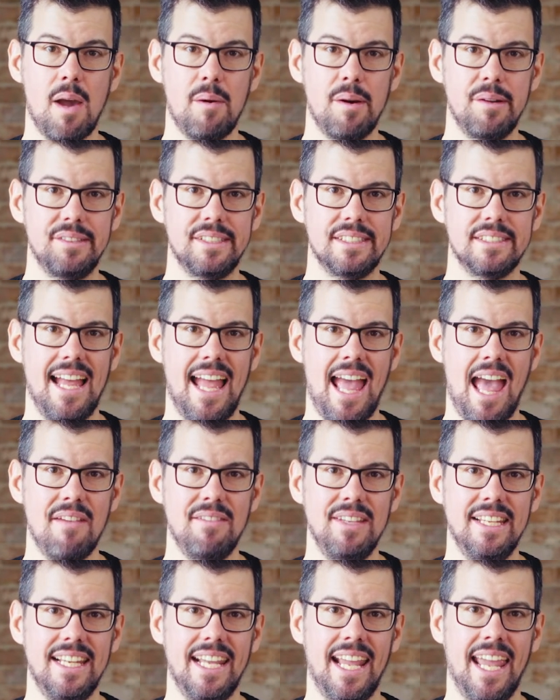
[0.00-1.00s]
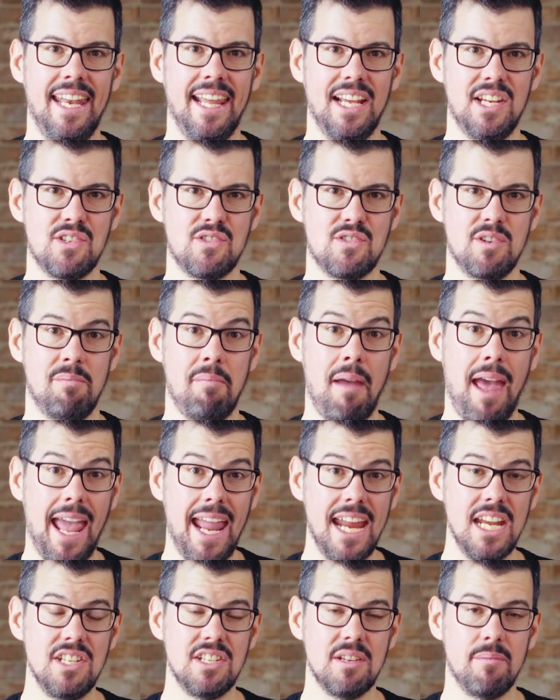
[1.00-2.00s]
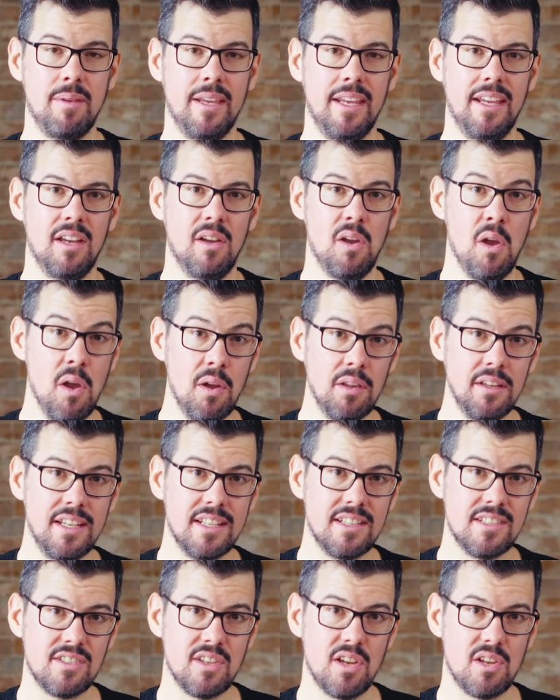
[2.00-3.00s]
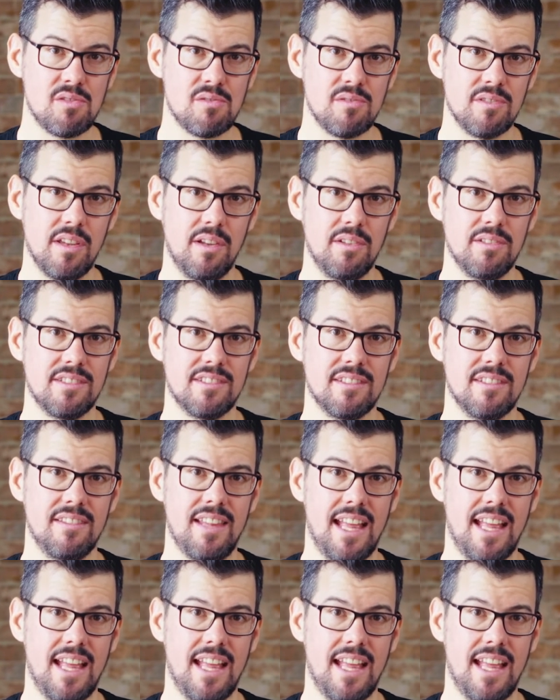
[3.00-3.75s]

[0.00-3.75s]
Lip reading: However, having an extra page appear early in search results